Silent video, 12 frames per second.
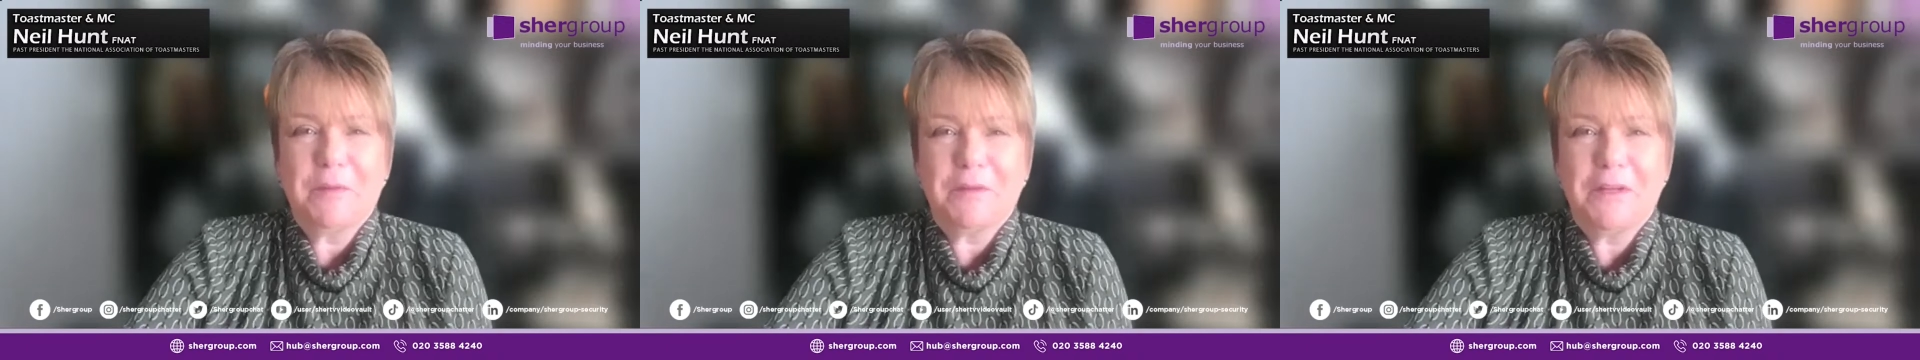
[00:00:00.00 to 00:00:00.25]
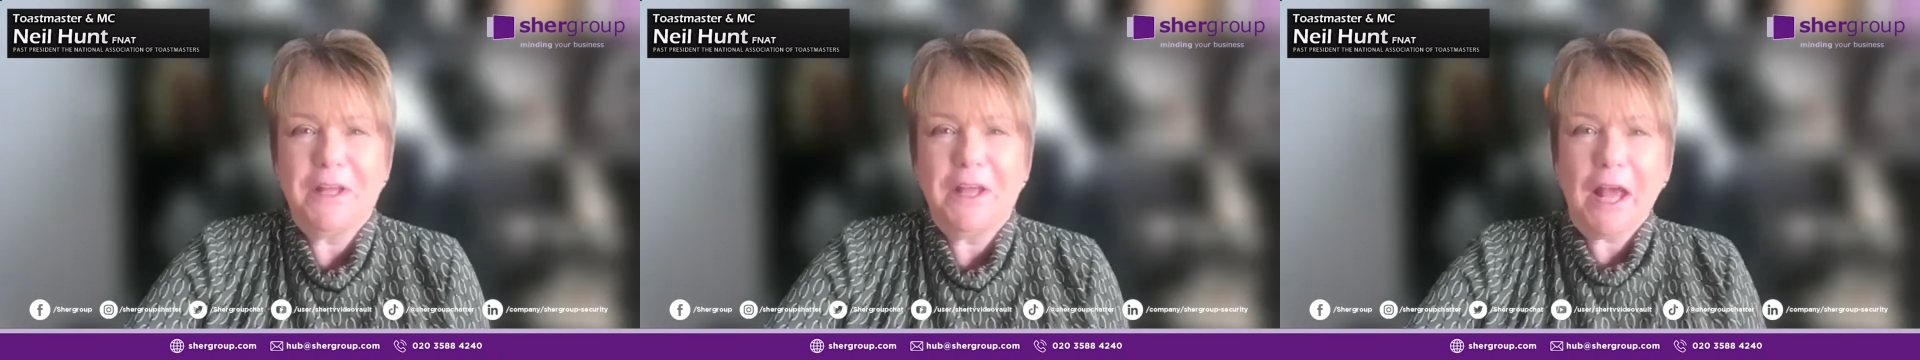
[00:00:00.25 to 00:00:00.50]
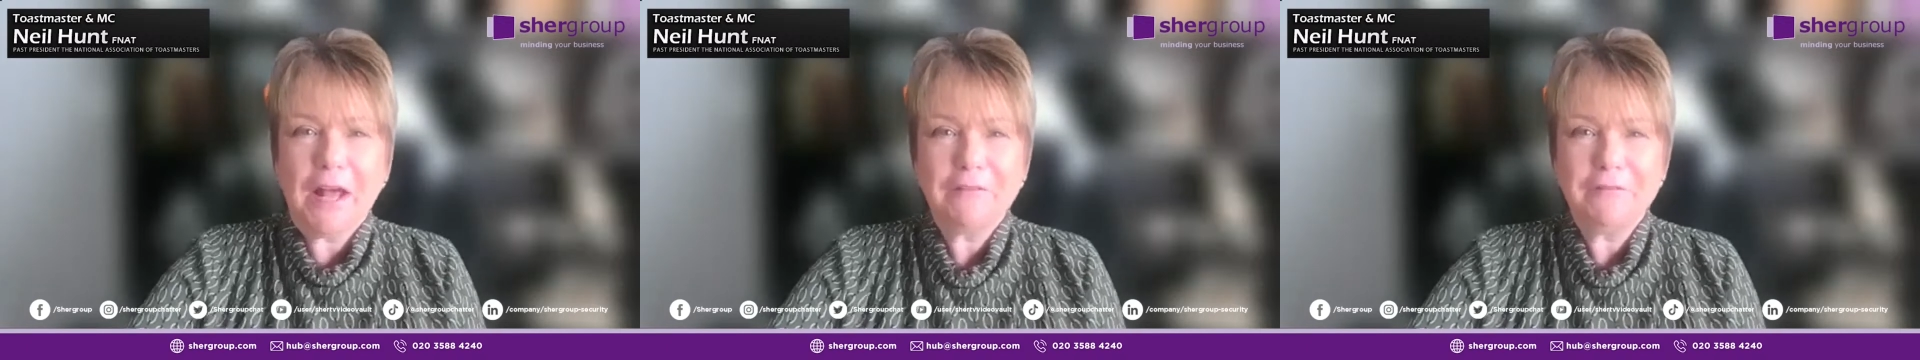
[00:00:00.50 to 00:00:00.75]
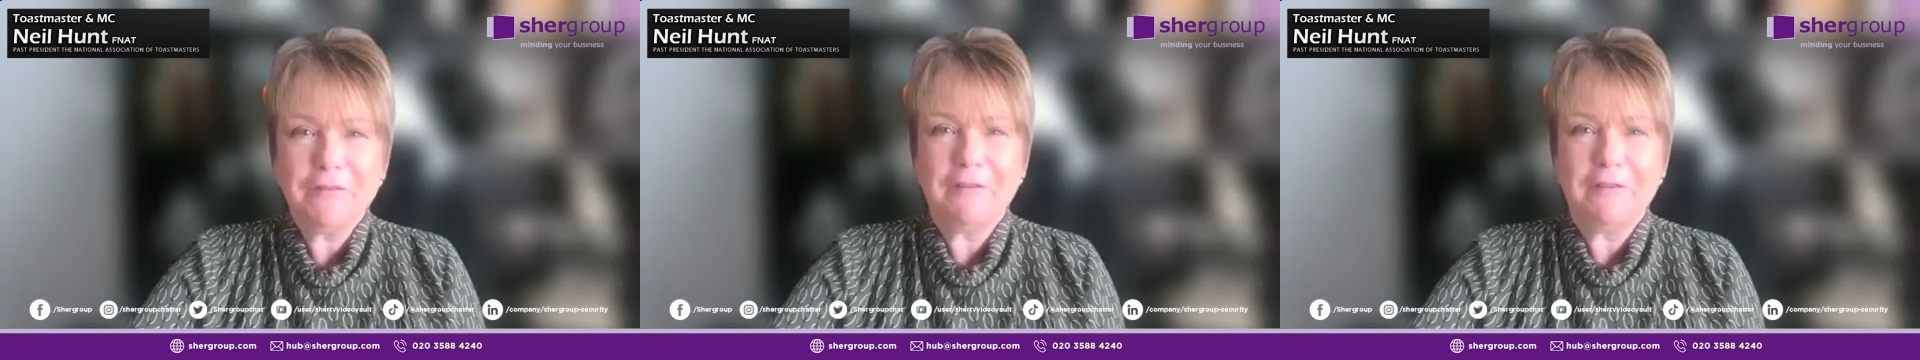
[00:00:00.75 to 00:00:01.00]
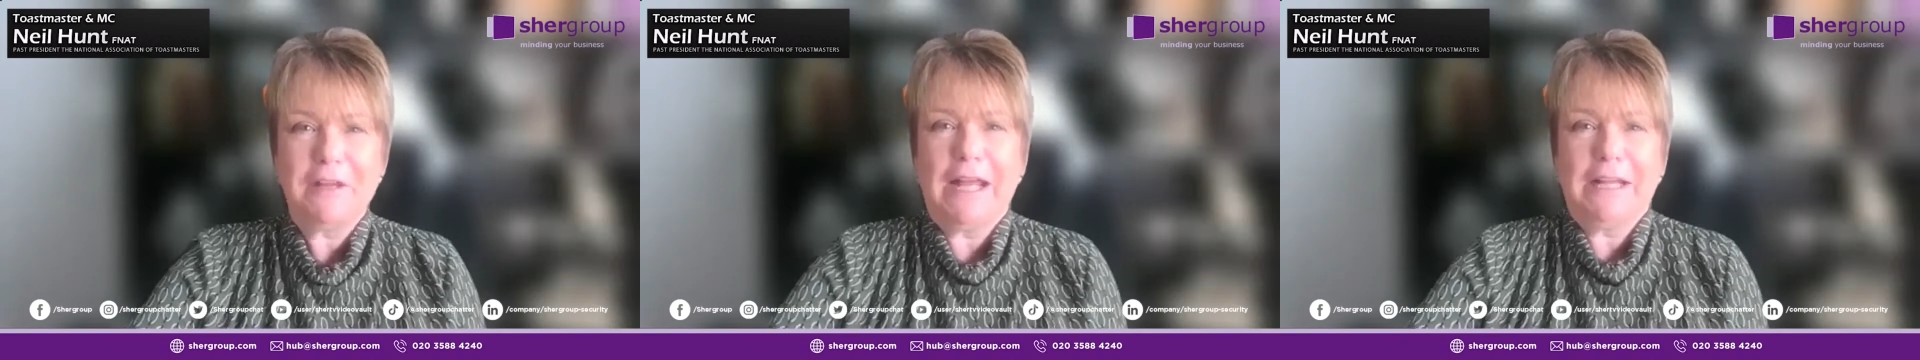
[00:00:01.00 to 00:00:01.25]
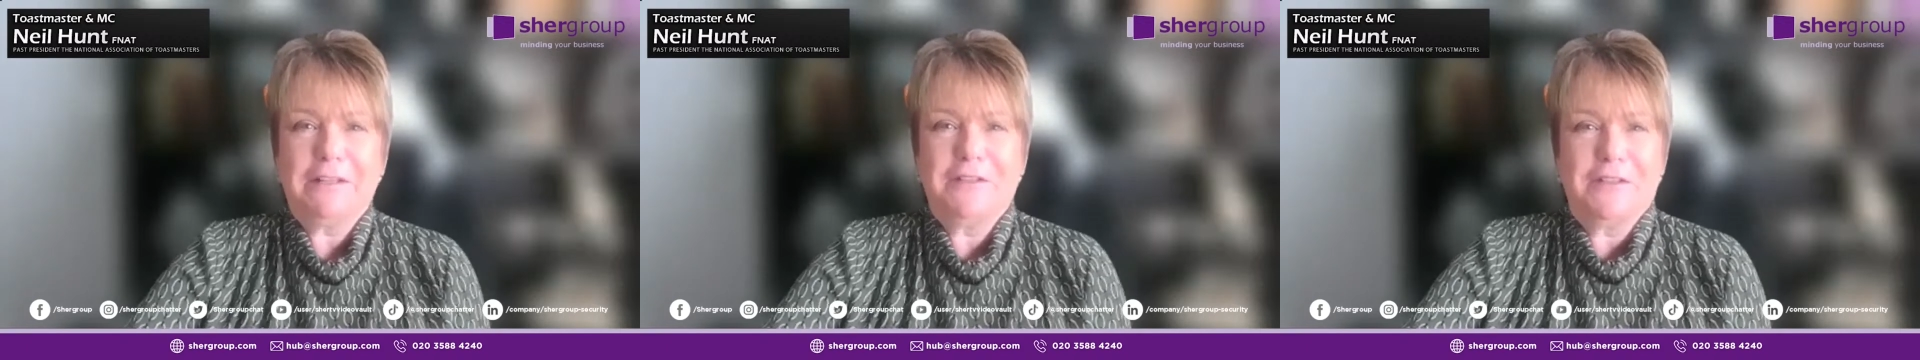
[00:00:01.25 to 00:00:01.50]
and very
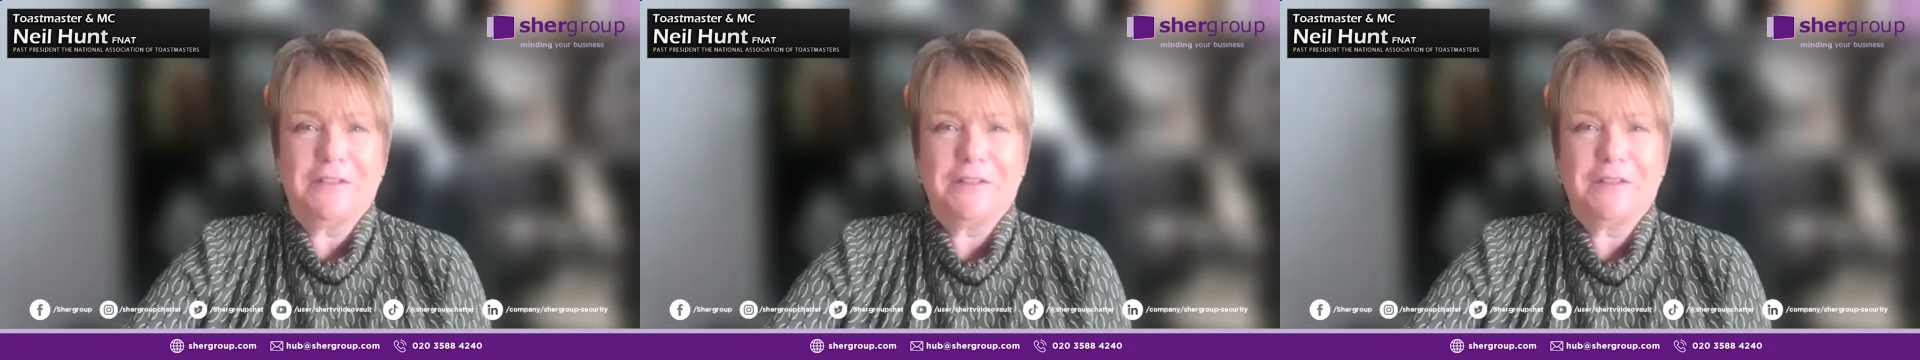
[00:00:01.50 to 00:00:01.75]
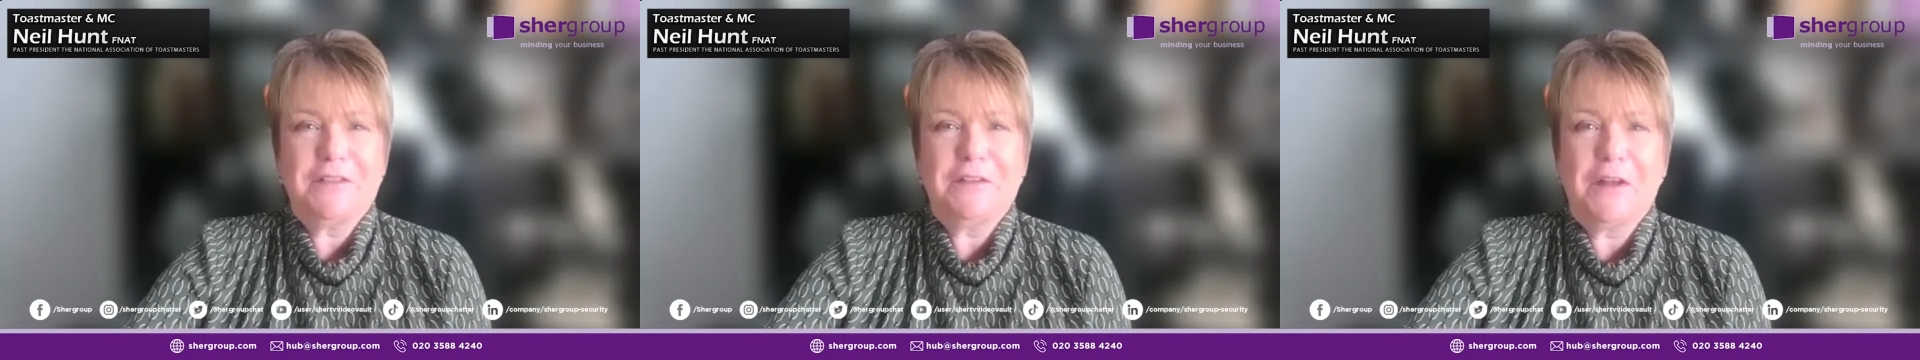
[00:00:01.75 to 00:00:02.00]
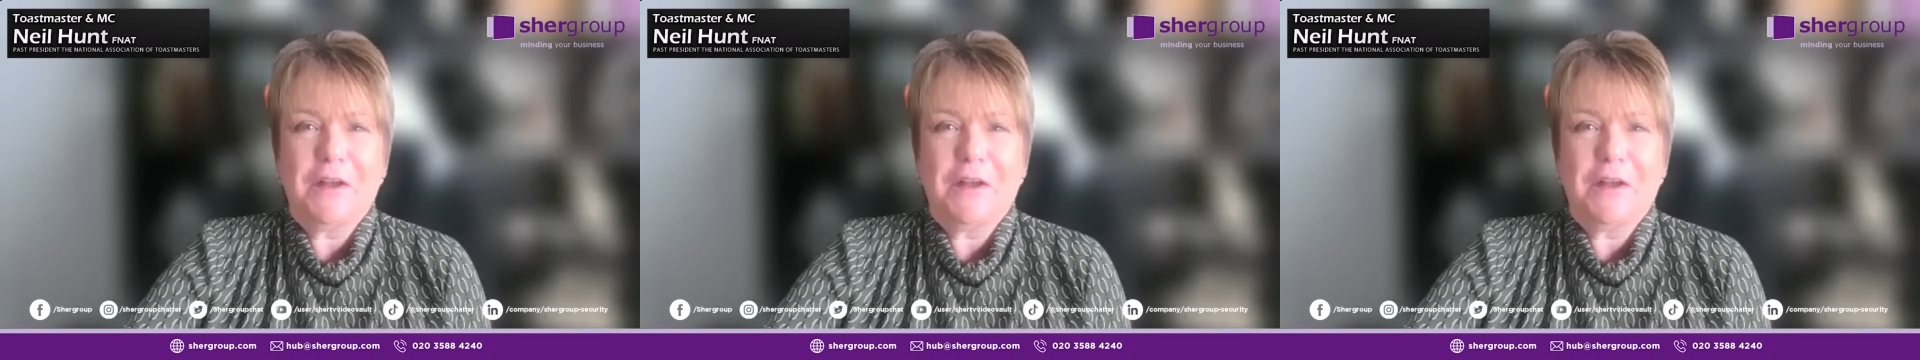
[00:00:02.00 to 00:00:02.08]
anxious,